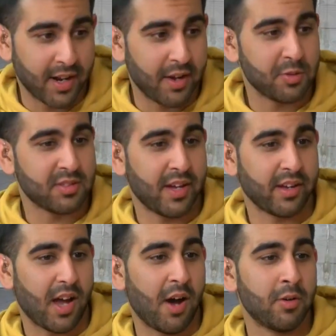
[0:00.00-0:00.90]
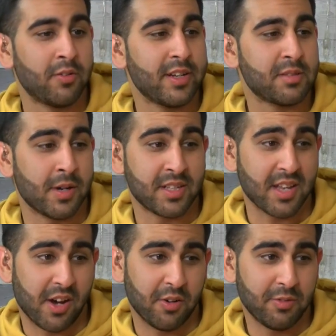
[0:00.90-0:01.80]
I was like, I want to race
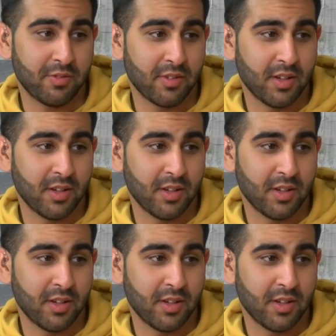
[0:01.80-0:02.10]
myself.